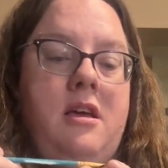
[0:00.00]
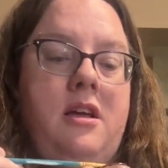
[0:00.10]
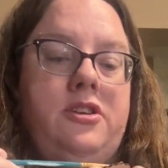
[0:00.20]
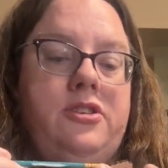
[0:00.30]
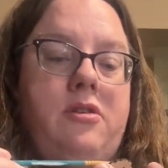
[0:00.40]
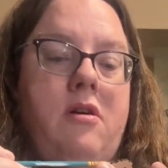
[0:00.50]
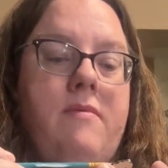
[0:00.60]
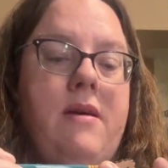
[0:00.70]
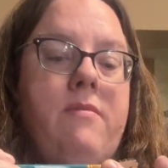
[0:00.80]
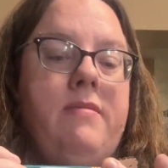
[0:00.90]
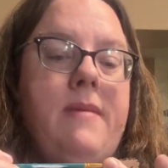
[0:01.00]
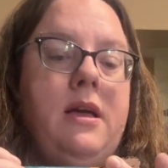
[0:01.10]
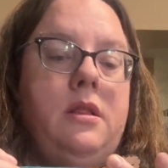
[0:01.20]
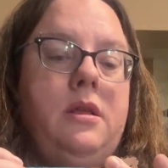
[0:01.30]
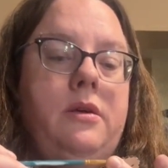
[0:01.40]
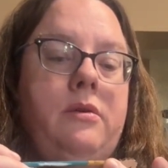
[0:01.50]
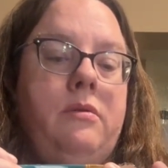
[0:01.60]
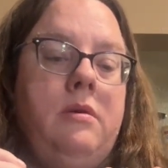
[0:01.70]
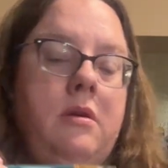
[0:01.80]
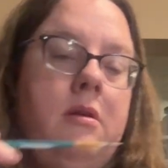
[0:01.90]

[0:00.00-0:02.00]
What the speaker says: I just go around with my glue.